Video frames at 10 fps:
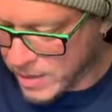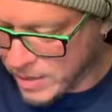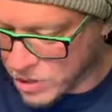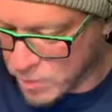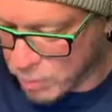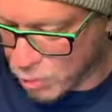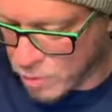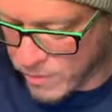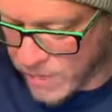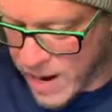This
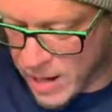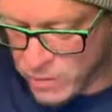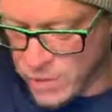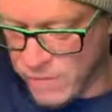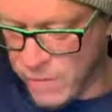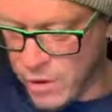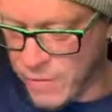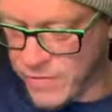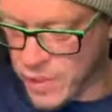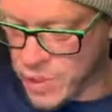deplorable fact was confirmed
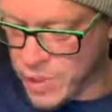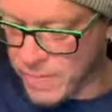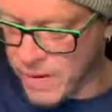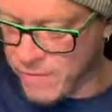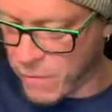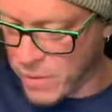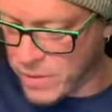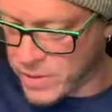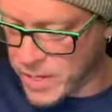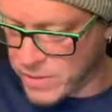officially by
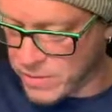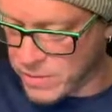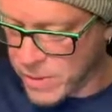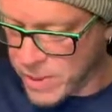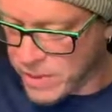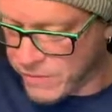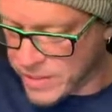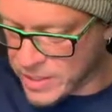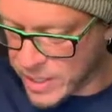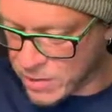former
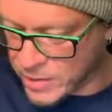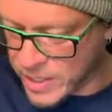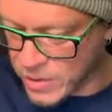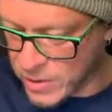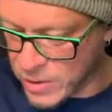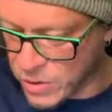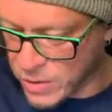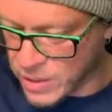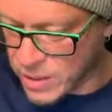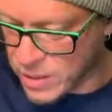Defense Secretary Lewis